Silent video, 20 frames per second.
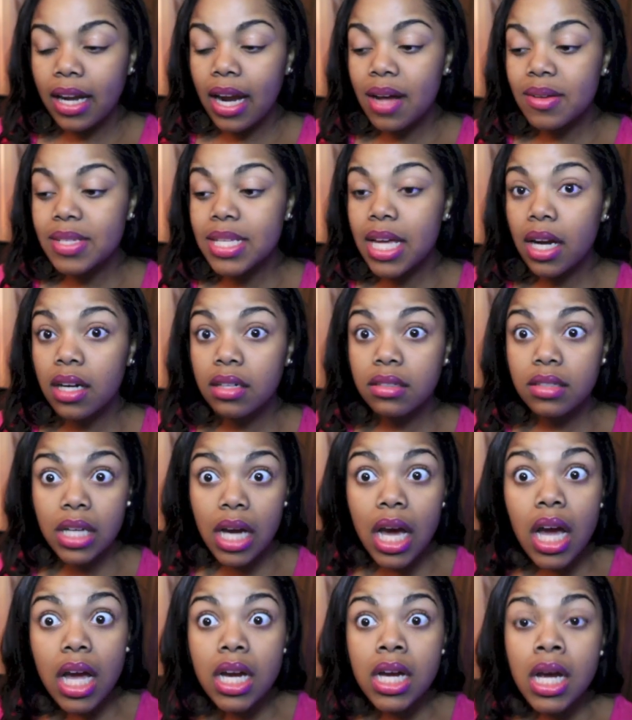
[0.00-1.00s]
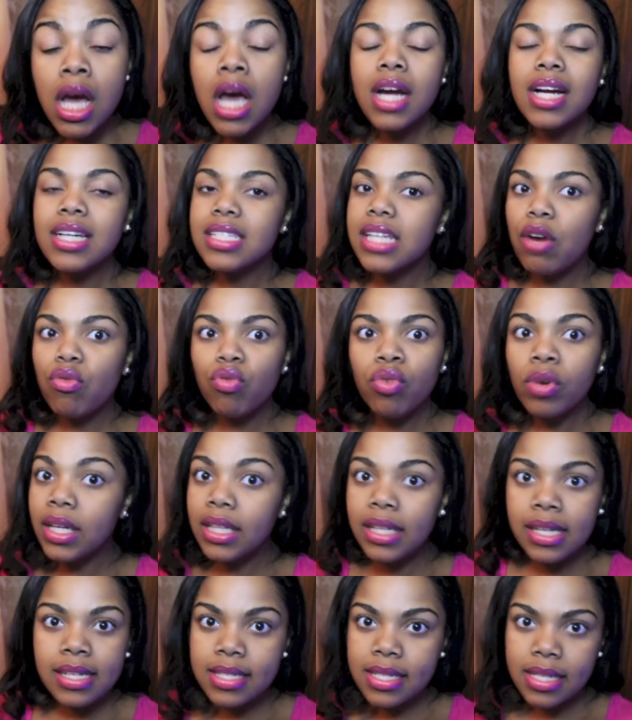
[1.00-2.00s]
And I was like, okay, because I
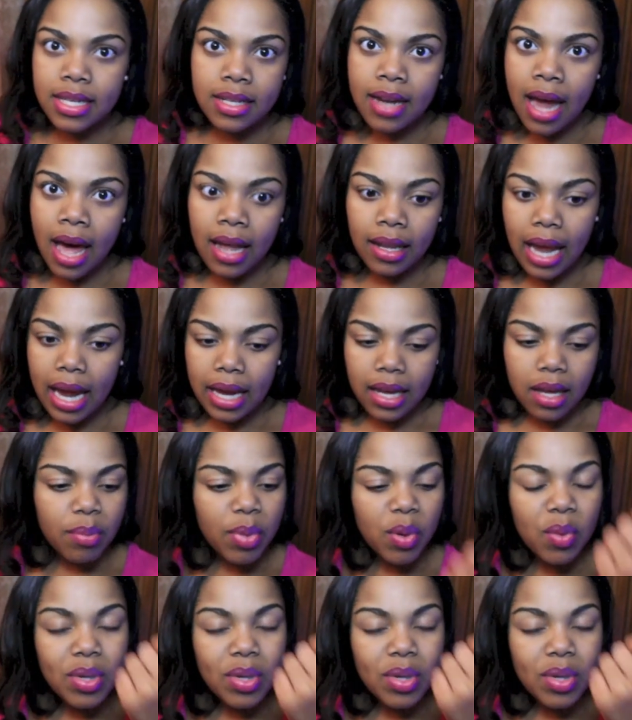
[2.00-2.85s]
really did not like it,